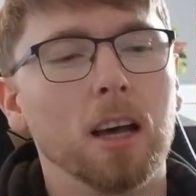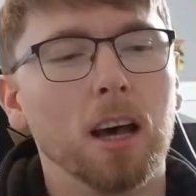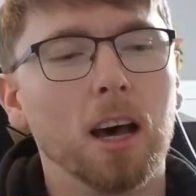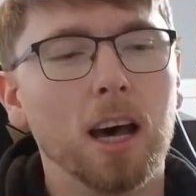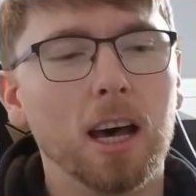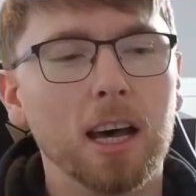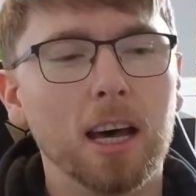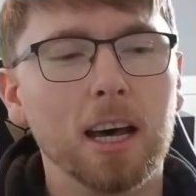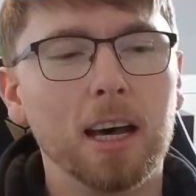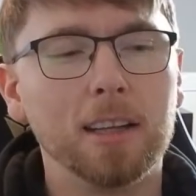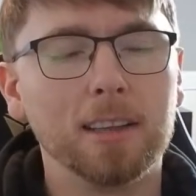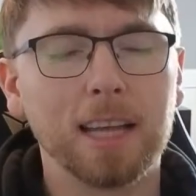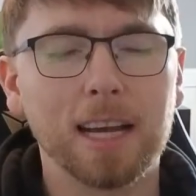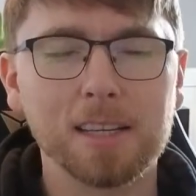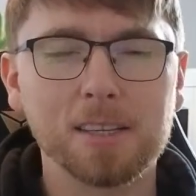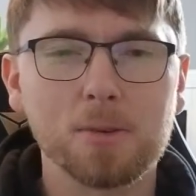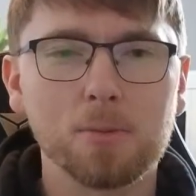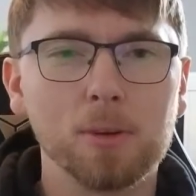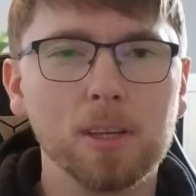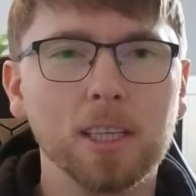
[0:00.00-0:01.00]

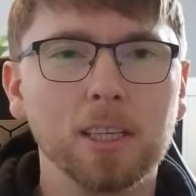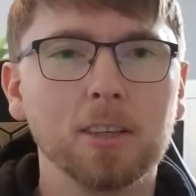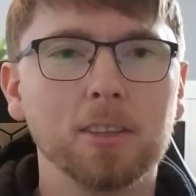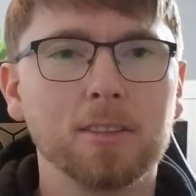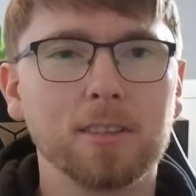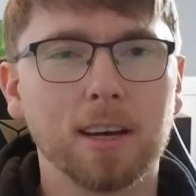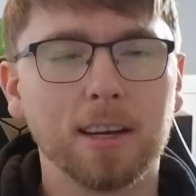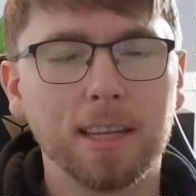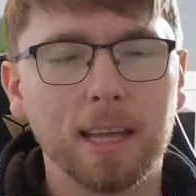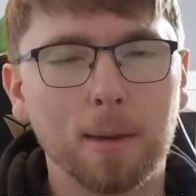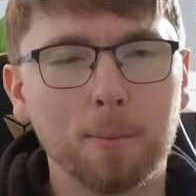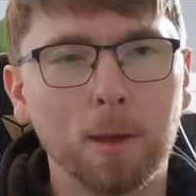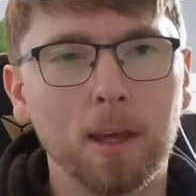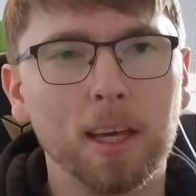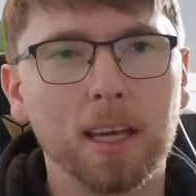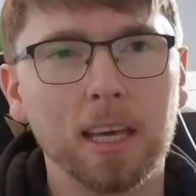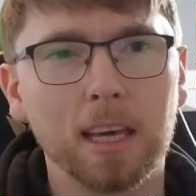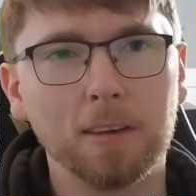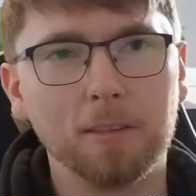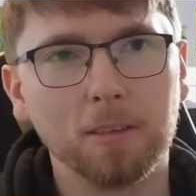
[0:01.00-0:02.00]
That's a really good
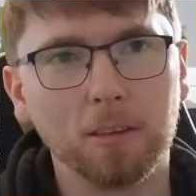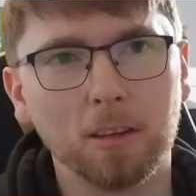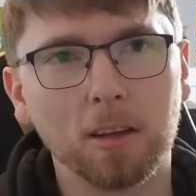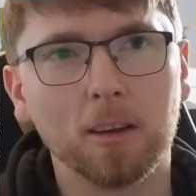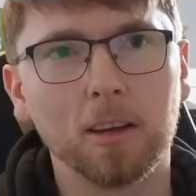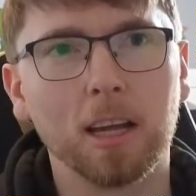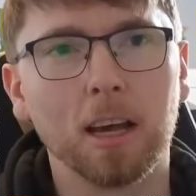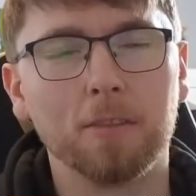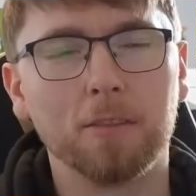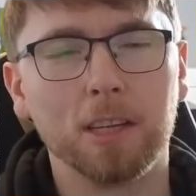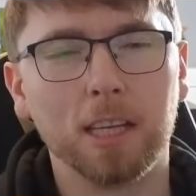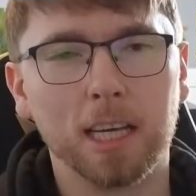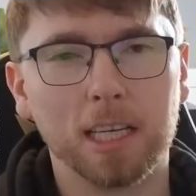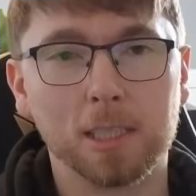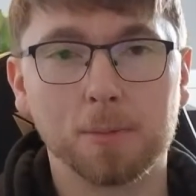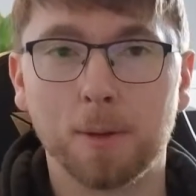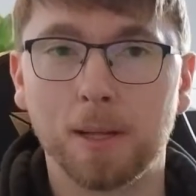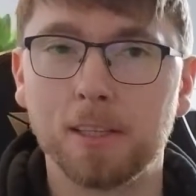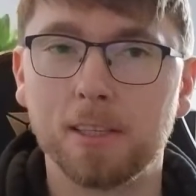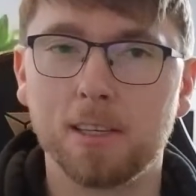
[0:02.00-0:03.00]
dynamic. If you don't have any
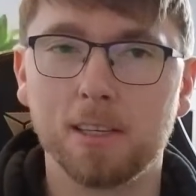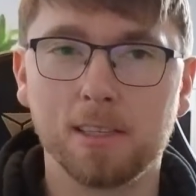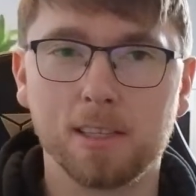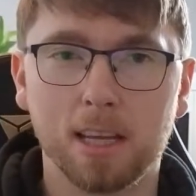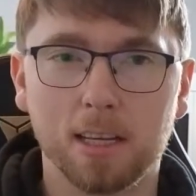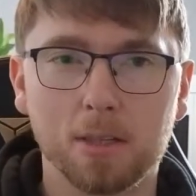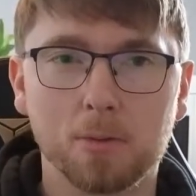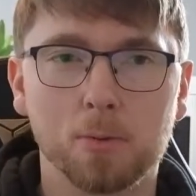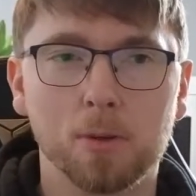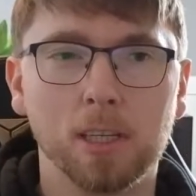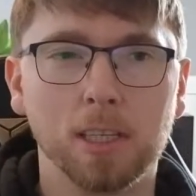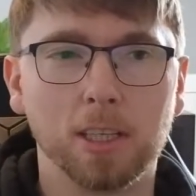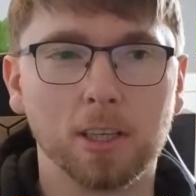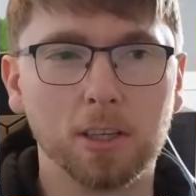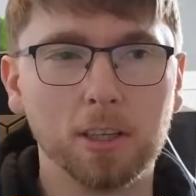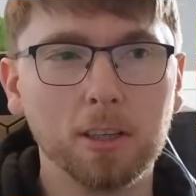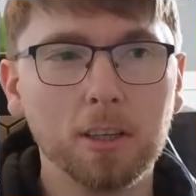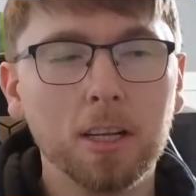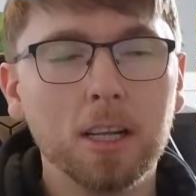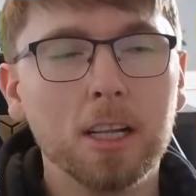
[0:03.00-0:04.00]
expenses, that's really
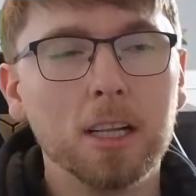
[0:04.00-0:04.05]
good.